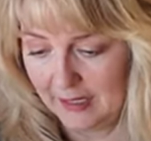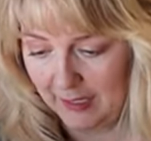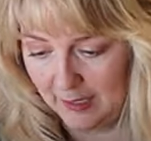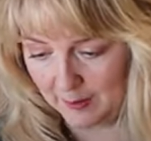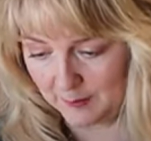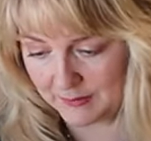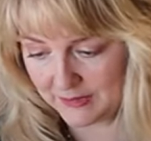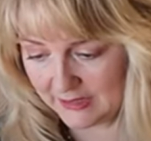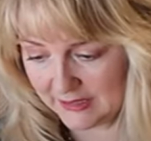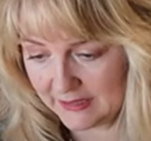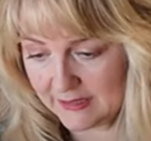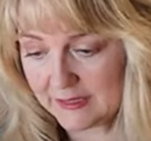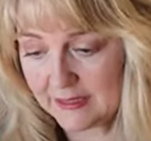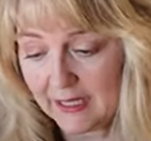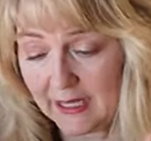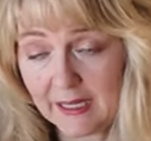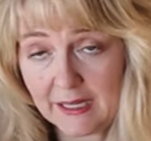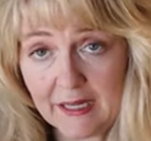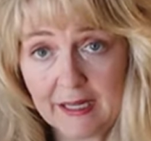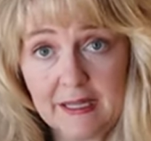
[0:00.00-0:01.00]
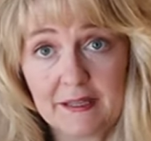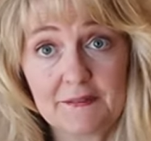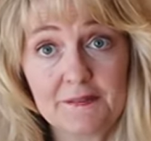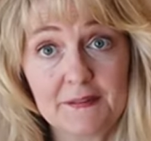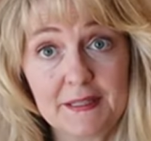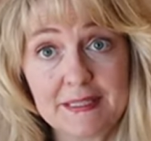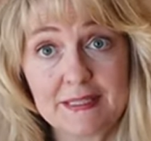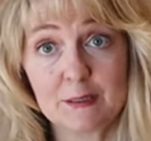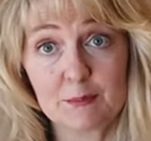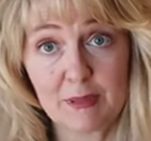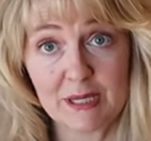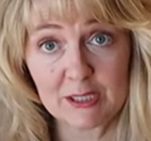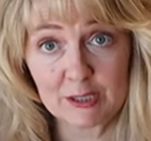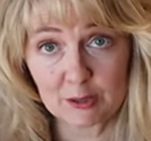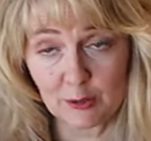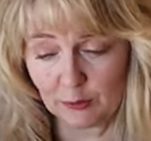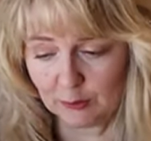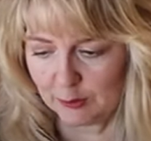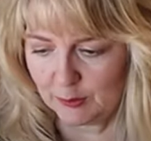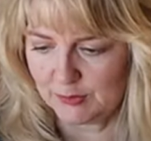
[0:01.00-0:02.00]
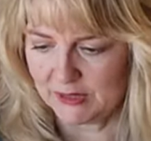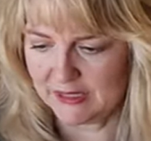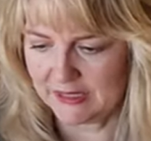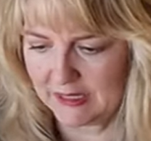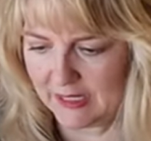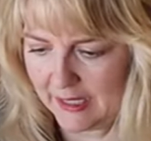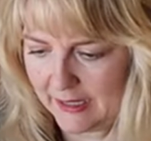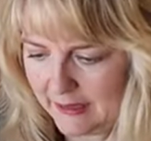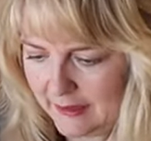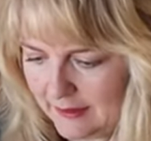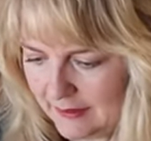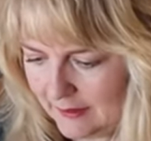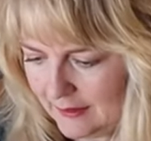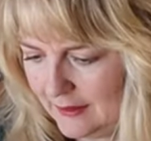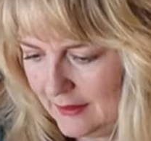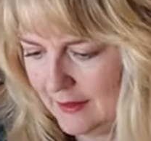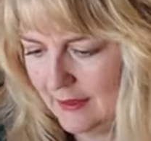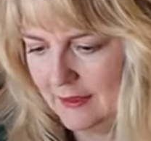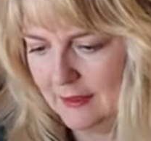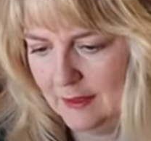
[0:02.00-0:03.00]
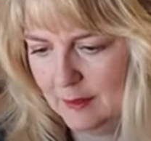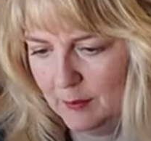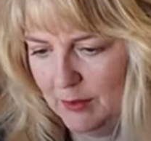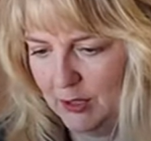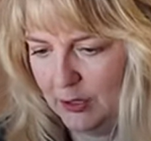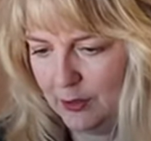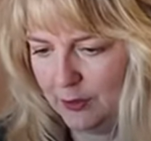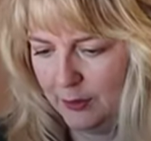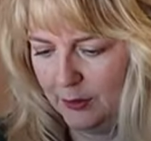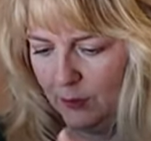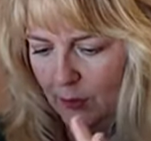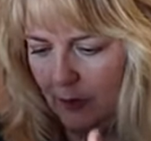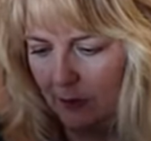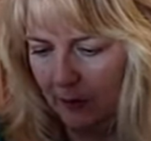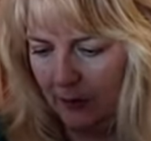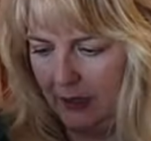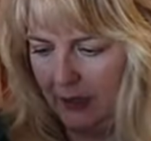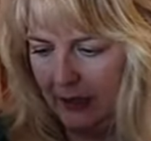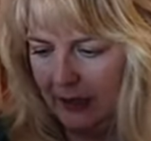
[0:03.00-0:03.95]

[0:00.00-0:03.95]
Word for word: hemmed it and I have fixed my shoulder mistake. Let me show you where we're